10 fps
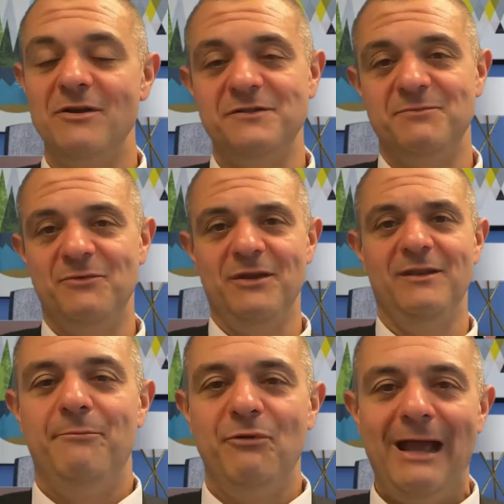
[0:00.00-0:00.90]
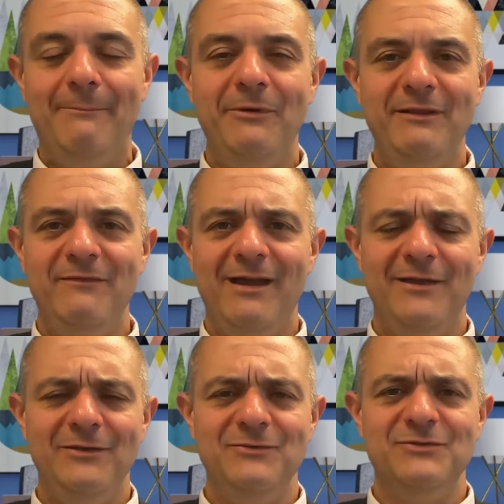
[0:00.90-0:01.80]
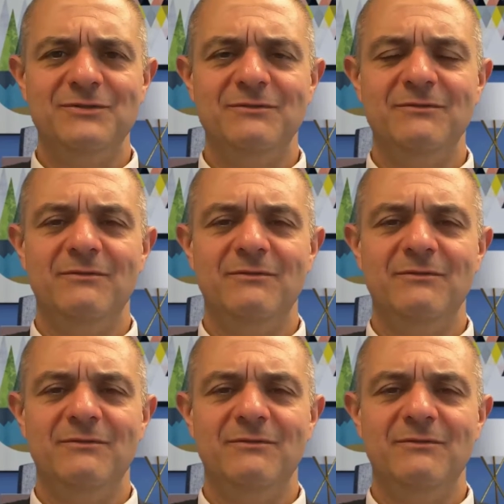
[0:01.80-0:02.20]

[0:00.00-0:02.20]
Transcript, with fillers: price point. The property values